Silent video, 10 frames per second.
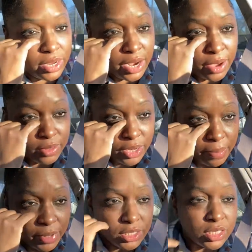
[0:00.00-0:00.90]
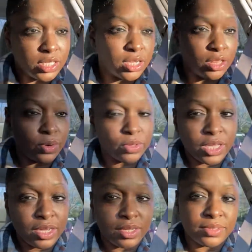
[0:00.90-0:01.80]
now that I'm into the
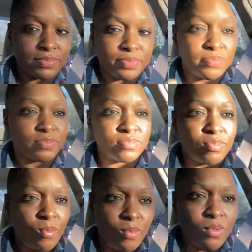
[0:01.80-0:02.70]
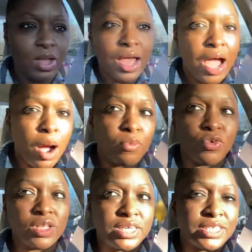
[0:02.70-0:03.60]
clothing, I'm
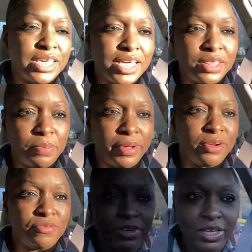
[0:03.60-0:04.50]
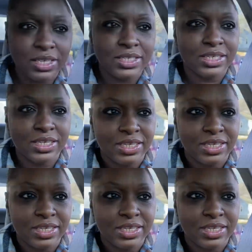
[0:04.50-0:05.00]
really seeing the benefits.